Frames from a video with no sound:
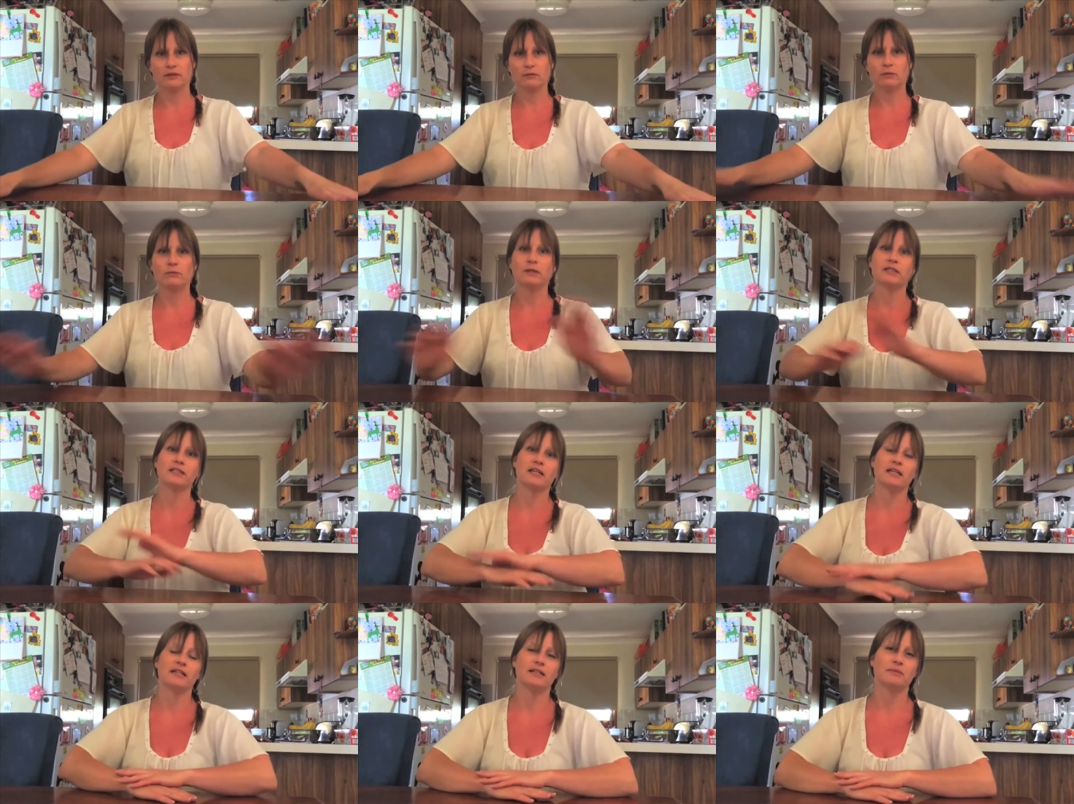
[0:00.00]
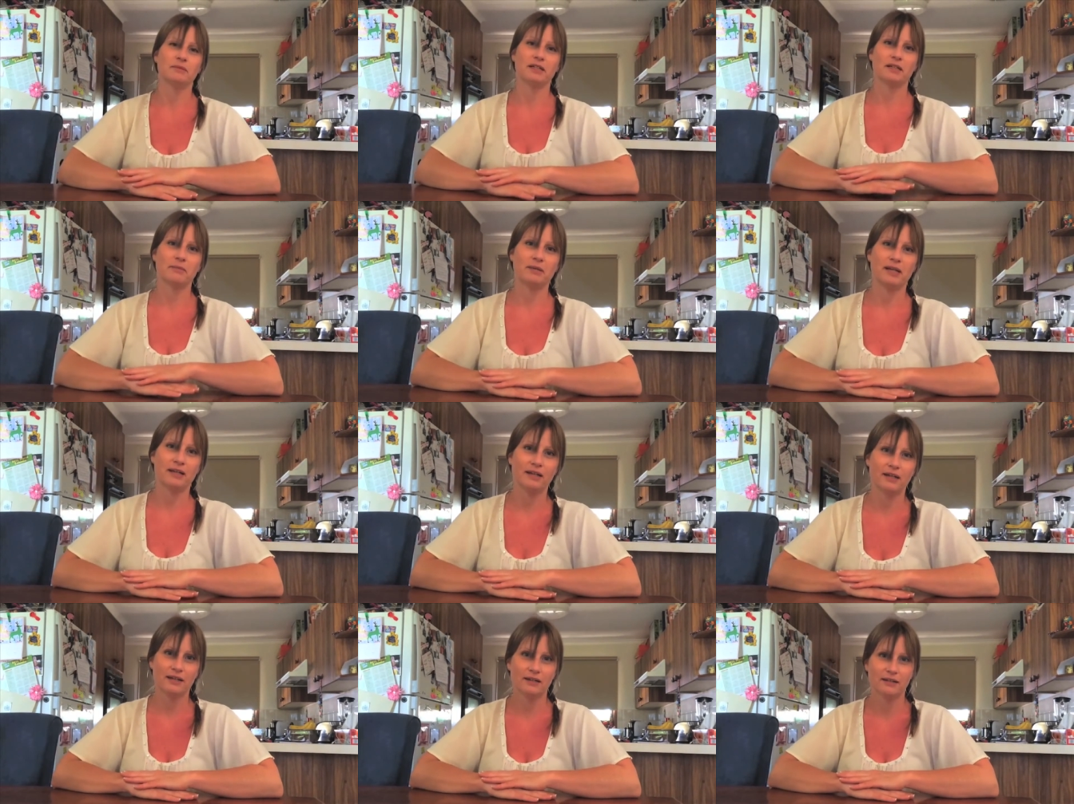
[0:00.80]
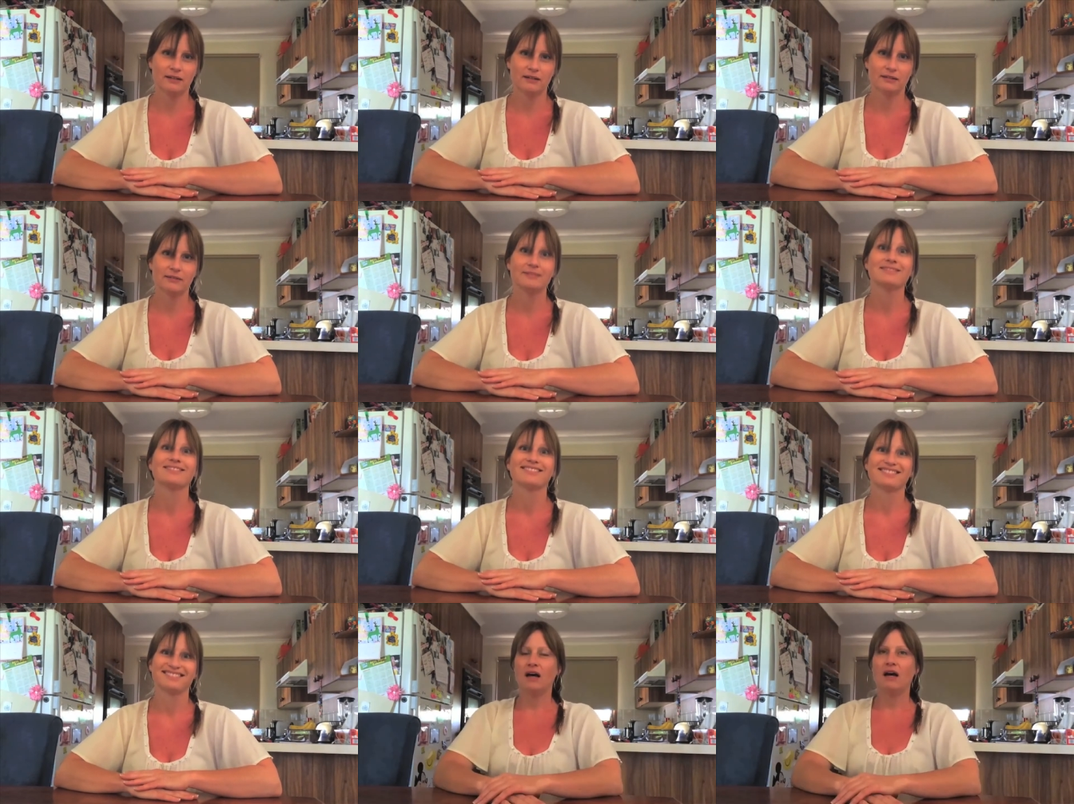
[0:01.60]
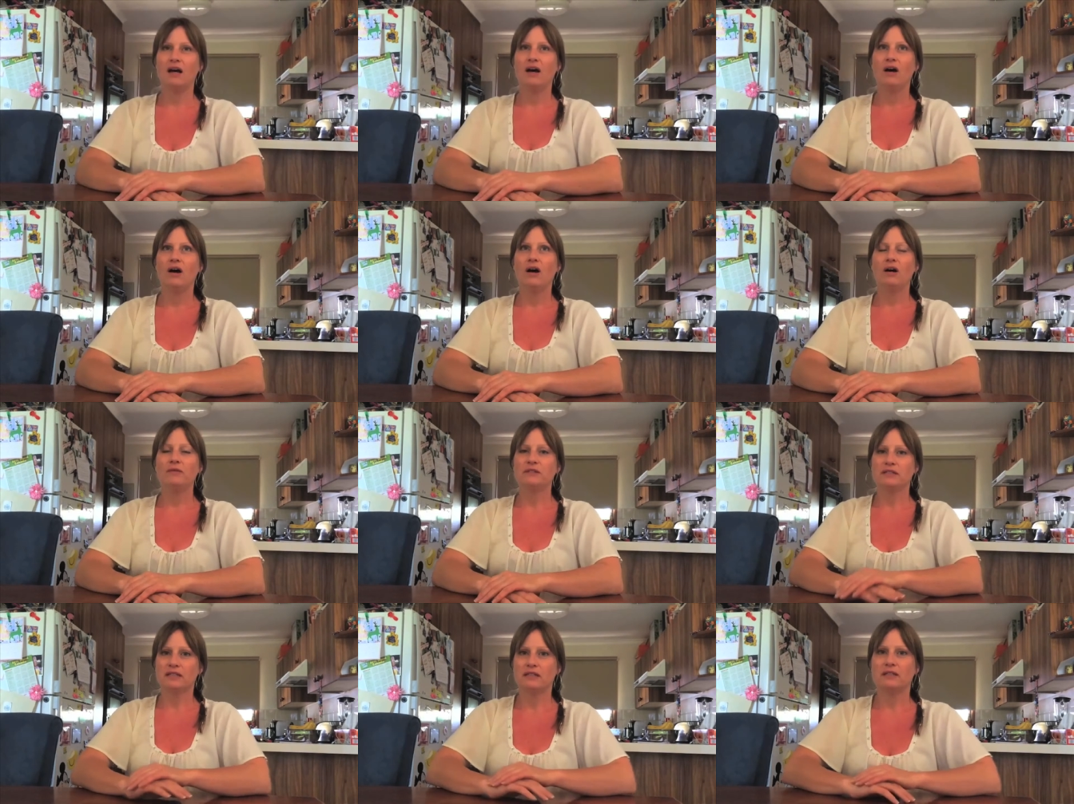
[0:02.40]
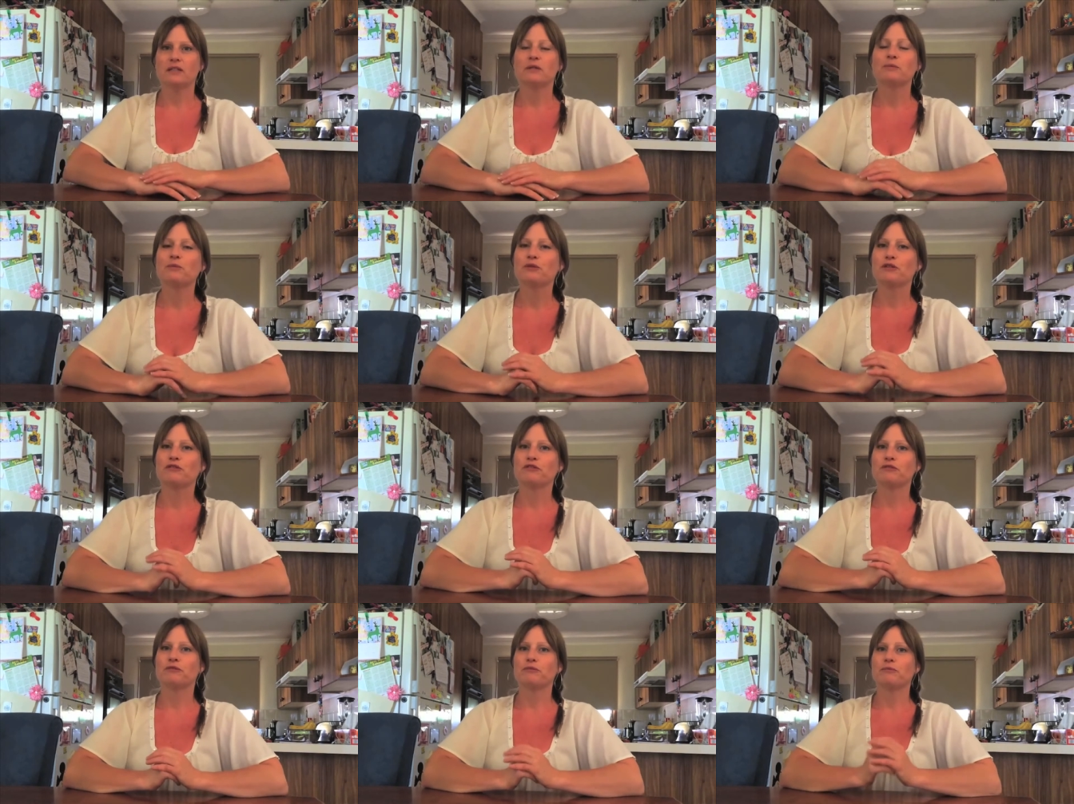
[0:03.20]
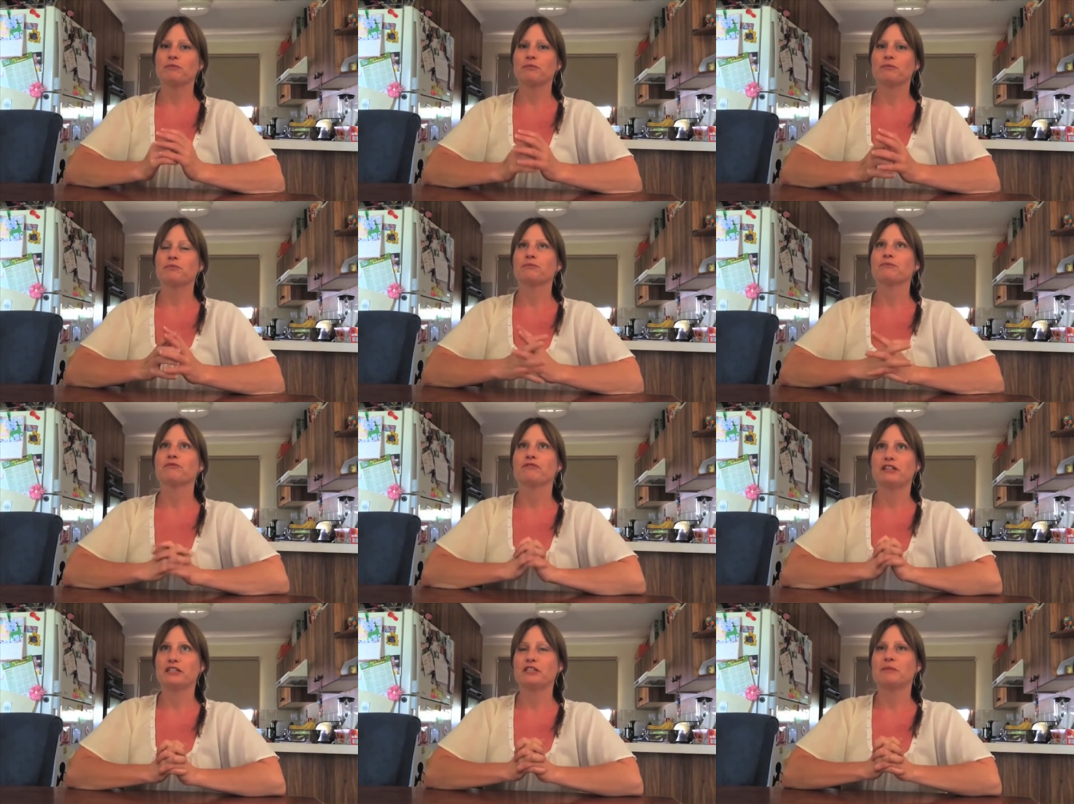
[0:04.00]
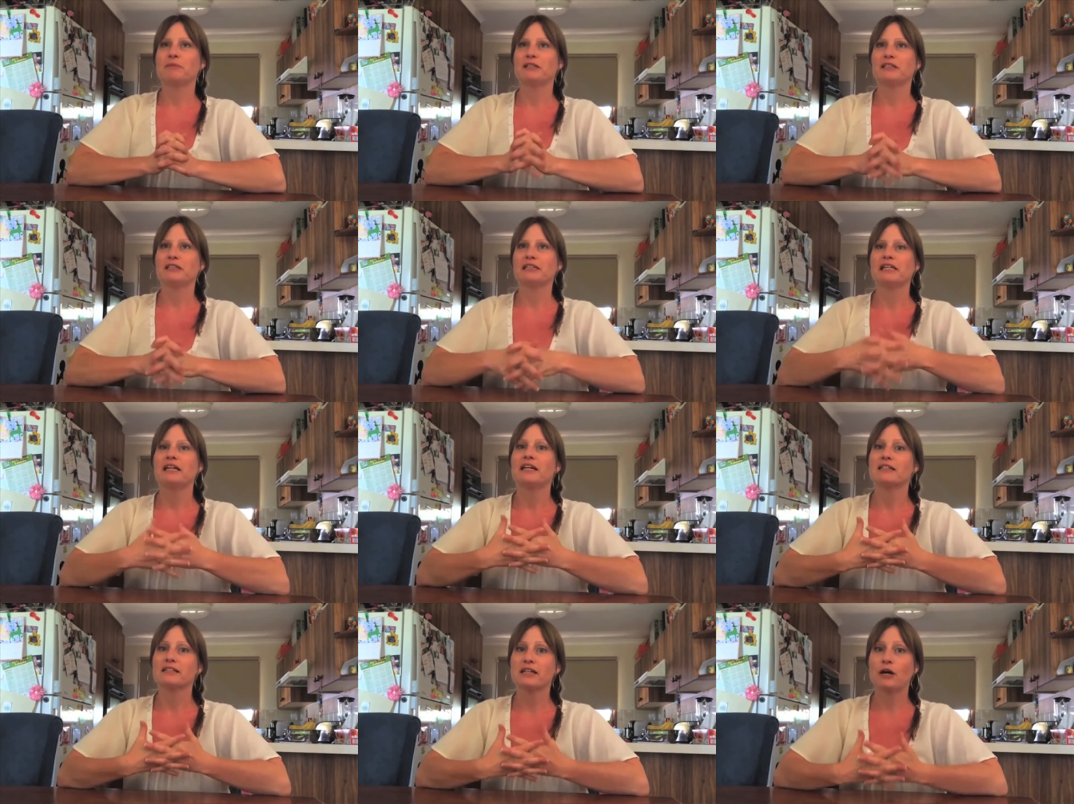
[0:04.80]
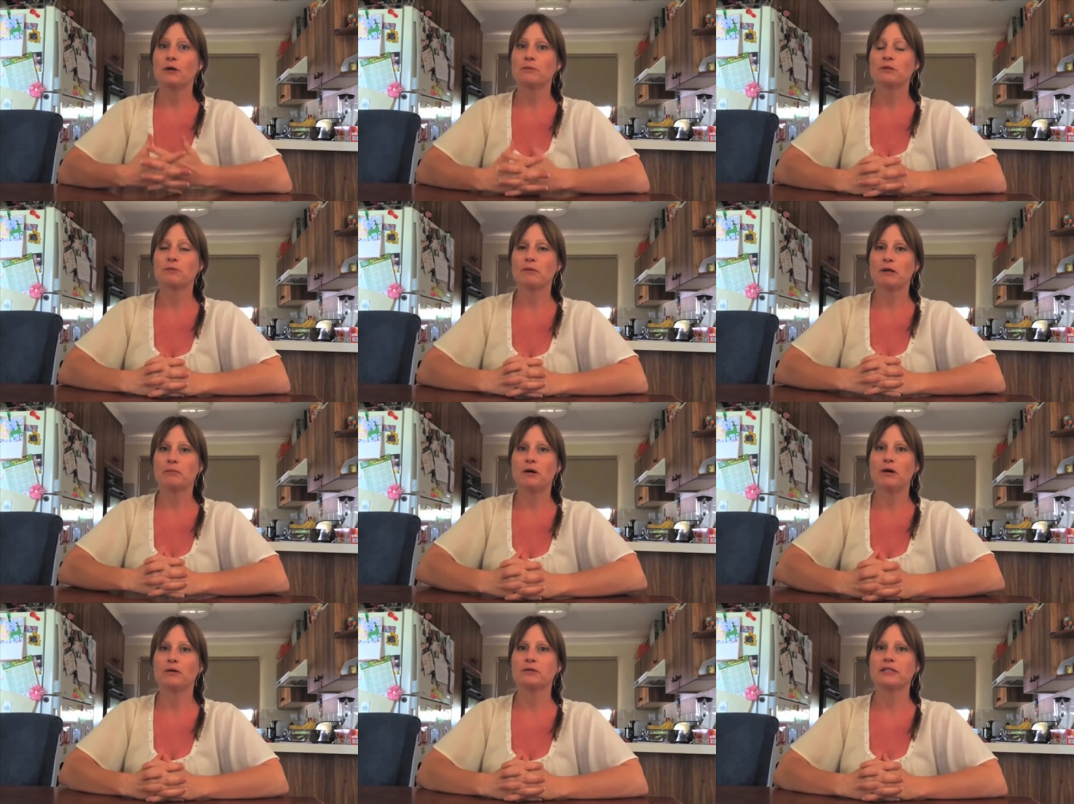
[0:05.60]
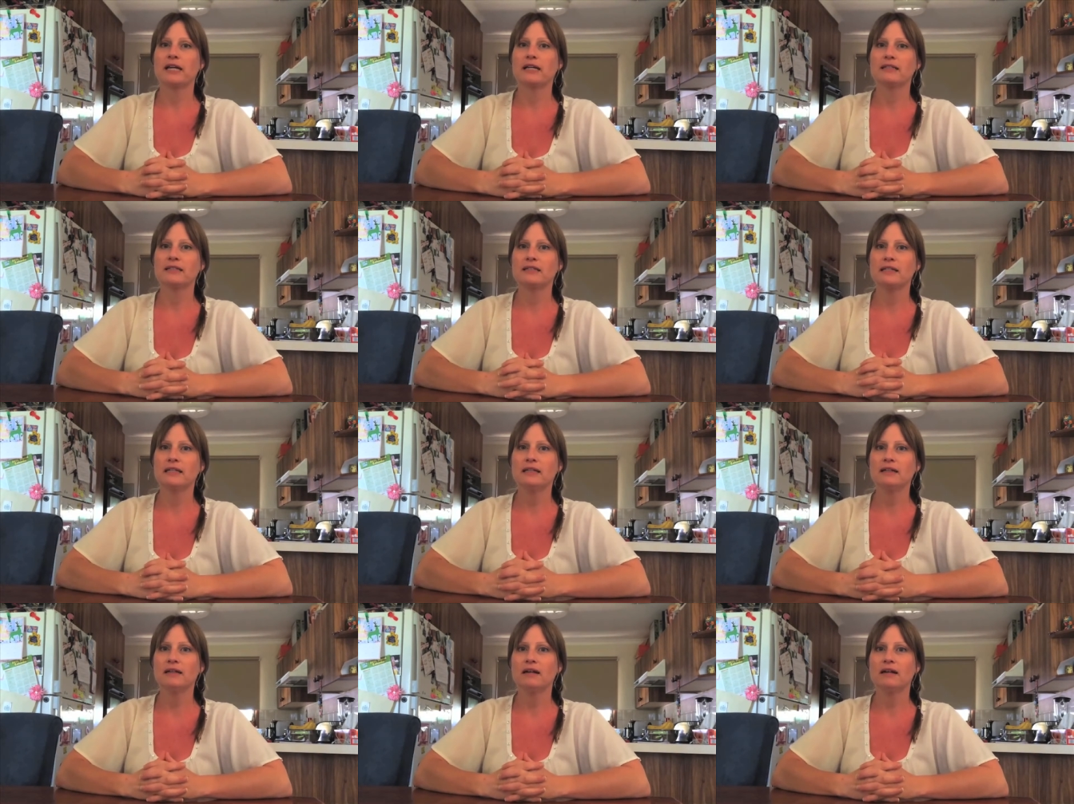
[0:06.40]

will one day end up like a pancake. Obviously, the improved flexibility has helped my pole dancing.